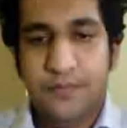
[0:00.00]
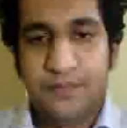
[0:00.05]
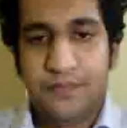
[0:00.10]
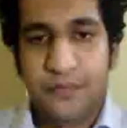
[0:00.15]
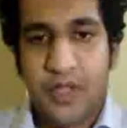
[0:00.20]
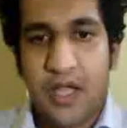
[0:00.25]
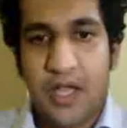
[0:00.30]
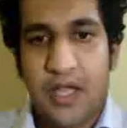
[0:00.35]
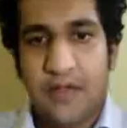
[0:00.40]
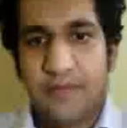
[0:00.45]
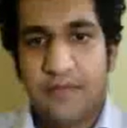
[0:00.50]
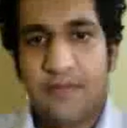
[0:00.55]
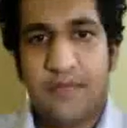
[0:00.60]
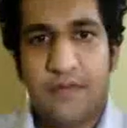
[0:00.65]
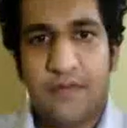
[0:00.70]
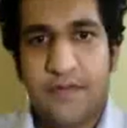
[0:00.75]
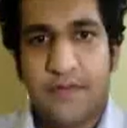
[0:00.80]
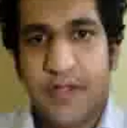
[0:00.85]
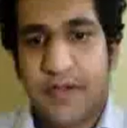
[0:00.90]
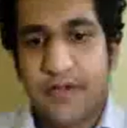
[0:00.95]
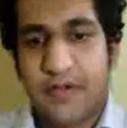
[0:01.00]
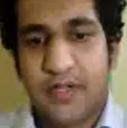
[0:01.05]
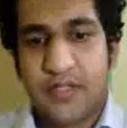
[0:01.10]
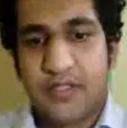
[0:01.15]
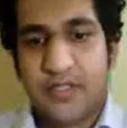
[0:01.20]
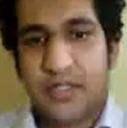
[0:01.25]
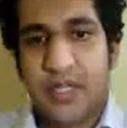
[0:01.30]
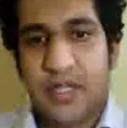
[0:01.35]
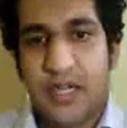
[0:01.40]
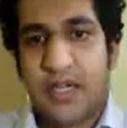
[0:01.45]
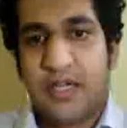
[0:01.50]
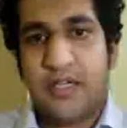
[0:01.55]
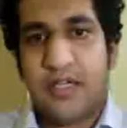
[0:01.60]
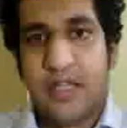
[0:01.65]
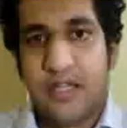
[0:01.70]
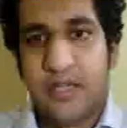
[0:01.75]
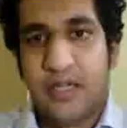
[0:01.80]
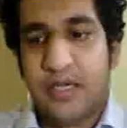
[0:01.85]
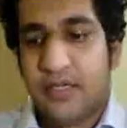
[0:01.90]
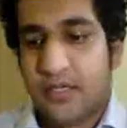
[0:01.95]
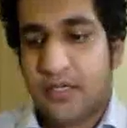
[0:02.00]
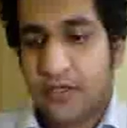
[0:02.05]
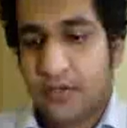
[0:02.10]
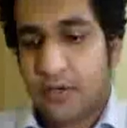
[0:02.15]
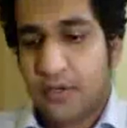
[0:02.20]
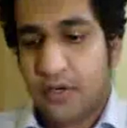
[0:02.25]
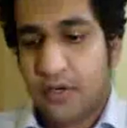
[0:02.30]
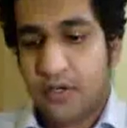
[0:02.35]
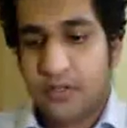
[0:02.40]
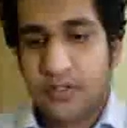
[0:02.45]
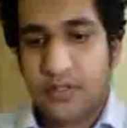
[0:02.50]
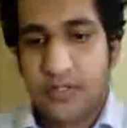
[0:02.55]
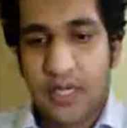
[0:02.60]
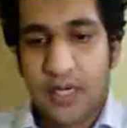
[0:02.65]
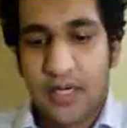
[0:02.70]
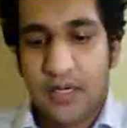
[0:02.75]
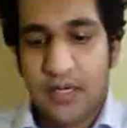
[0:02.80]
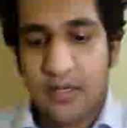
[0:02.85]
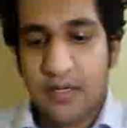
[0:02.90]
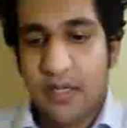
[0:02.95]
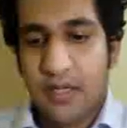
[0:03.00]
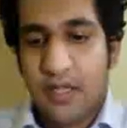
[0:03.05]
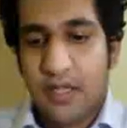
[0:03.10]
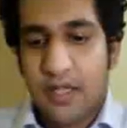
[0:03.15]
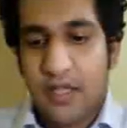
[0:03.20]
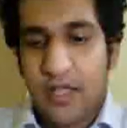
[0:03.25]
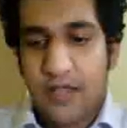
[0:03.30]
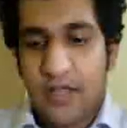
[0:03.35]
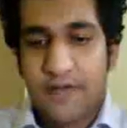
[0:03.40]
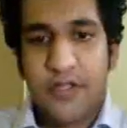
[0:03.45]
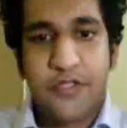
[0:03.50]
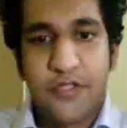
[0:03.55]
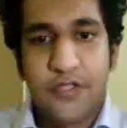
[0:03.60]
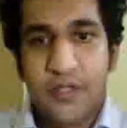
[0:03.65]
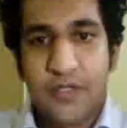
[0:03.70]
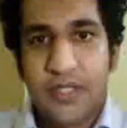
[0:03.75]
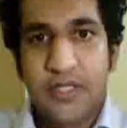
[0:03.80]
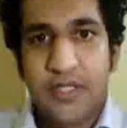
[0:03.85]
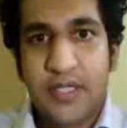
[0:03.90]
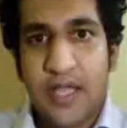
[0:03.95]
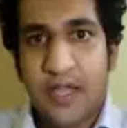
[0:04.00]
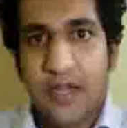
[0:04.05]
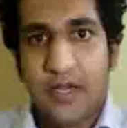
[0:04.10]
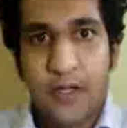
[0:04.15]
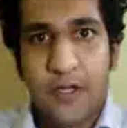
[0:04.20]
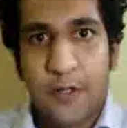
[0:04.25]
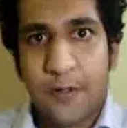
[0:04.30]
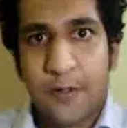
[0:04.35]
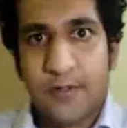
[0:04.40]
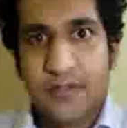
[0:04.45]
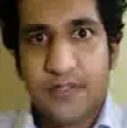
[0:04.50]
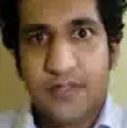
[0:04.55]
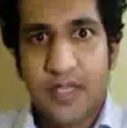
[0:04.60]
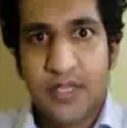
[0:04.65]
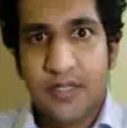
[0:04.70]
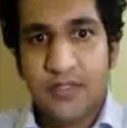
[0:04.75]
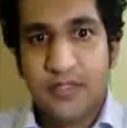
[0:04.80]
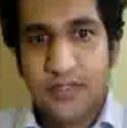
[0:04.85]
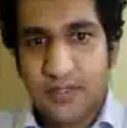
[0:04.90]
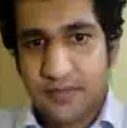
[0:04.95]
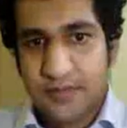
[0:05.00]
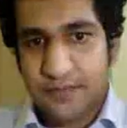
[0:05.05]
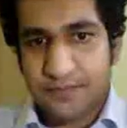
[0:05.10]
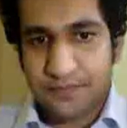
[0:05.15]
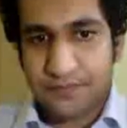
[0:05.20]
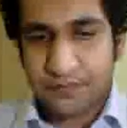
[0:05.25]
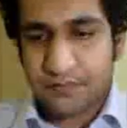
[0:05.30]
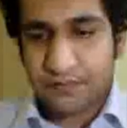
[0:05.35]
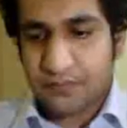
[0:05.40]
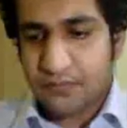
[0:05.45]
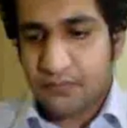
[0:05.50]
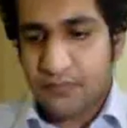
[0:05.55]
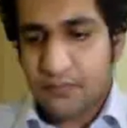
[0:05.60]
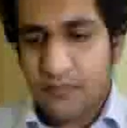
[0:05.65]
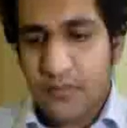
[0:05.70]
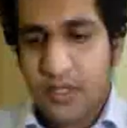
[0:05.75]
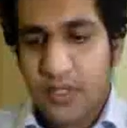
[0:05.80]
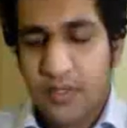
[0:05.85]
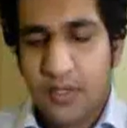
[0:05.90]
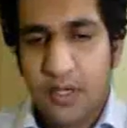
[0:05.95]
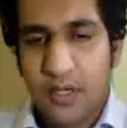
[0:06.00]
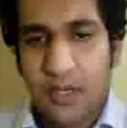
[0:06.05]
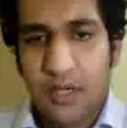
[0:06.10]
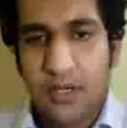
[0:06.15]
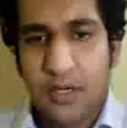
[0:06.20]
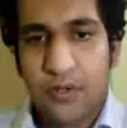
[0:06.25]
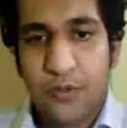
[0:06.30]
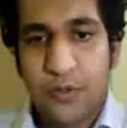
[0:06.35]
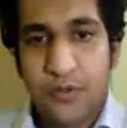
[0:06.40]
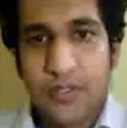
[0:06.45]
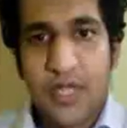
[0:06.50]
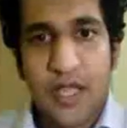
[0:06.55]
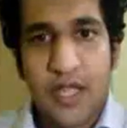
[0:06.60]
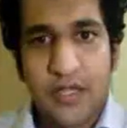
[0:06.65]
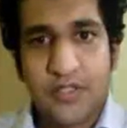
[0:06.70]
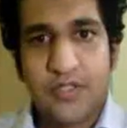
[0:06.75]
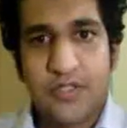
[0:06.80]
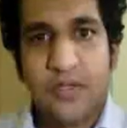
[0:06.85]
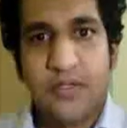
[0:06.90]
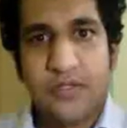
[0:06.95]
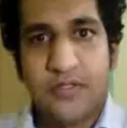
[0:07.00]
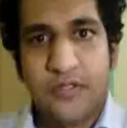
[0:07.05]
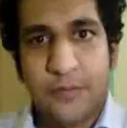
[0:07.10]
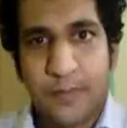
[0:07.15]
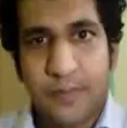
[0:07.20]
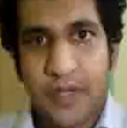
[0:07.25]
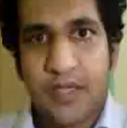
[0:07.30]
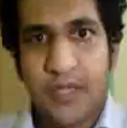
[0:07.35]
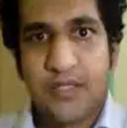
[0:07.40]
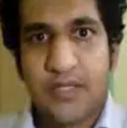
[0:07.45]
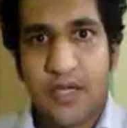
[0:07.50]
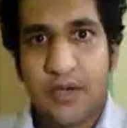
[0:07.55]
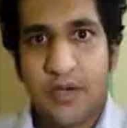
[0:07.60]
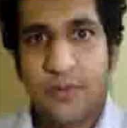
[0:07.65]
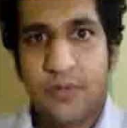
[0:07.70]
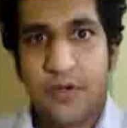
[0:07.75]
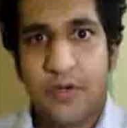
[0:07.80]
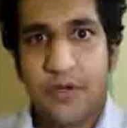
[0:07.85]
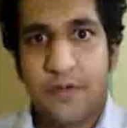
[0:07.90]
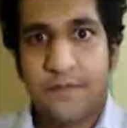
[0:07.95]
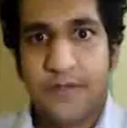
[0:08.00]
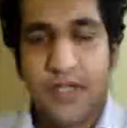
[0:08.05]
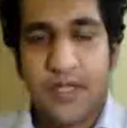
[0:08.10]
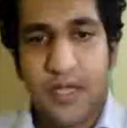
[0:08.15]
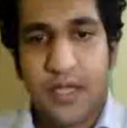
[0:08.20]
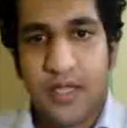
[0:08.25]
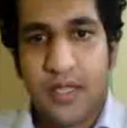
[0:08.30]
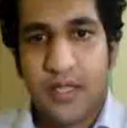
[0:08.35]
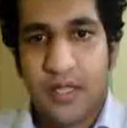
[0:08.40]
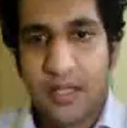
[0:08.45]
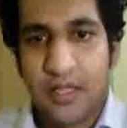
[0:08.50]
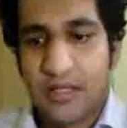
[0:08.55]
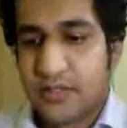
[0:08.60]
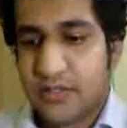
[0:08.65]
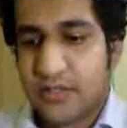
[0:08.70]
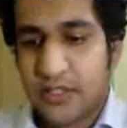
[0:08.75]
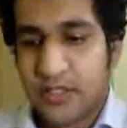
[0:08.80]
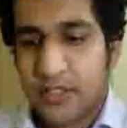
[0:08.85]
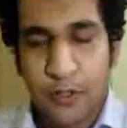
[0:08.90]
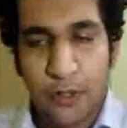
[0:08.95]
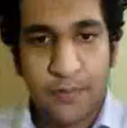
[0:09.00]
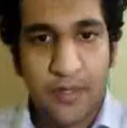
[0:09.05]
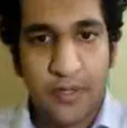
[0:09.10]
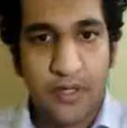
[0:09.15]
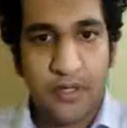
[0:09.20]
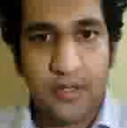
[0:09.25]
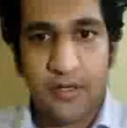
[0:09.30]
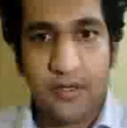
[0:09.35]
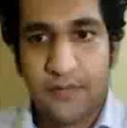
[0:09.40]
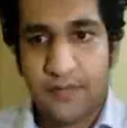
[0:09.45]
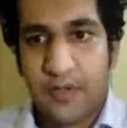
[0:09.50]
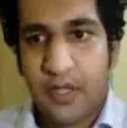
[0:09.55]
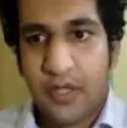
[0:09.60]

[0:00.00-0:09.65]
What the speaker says: have various connecting interneurons and eventually the ganglion cells, whose axons pass out of the eye as the optic nerve.